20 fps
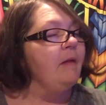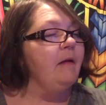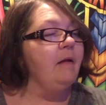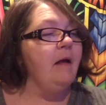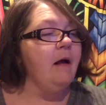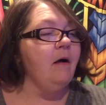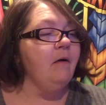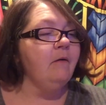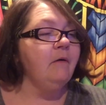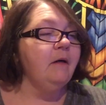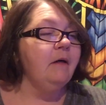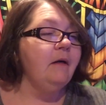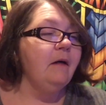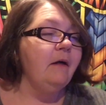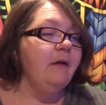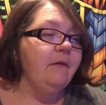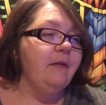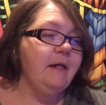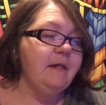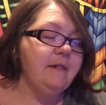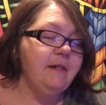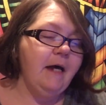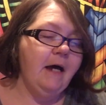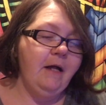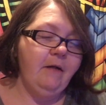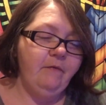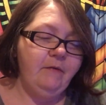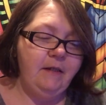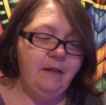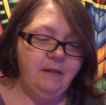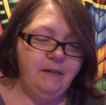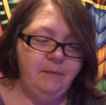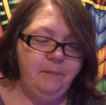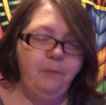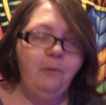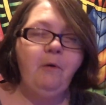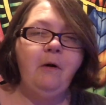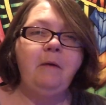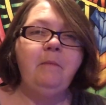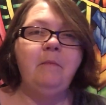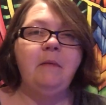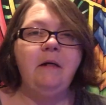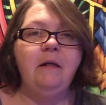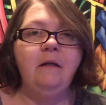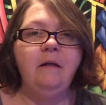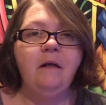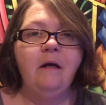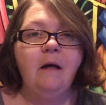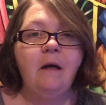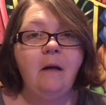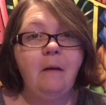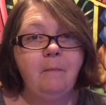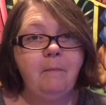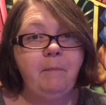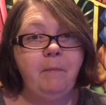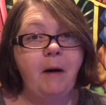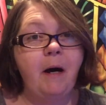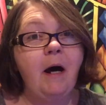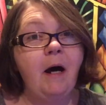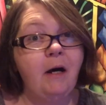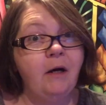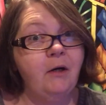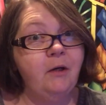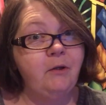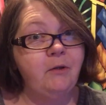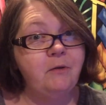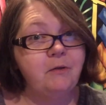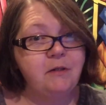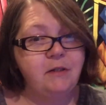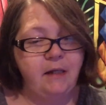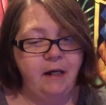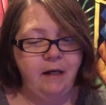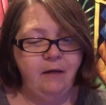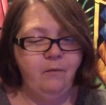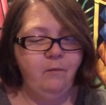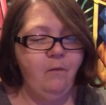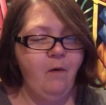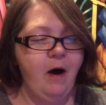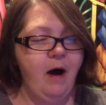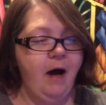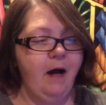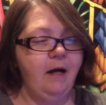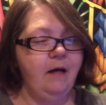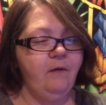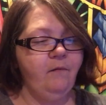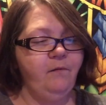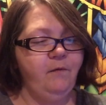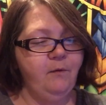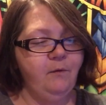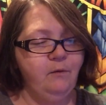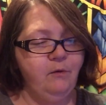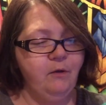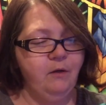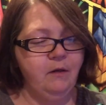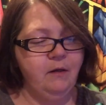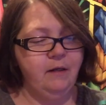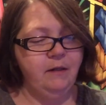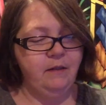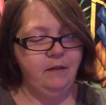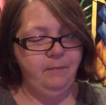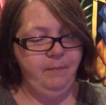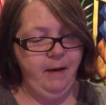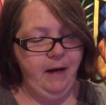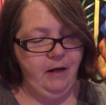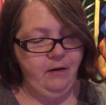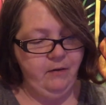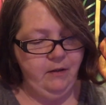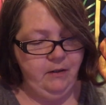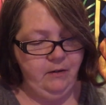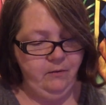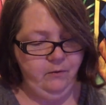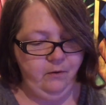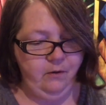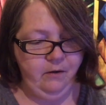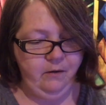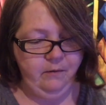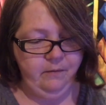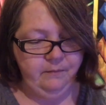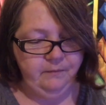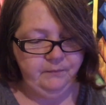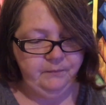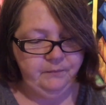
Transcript: Now, that's kind of a disappointment, but I understand why. If you look at the battery door,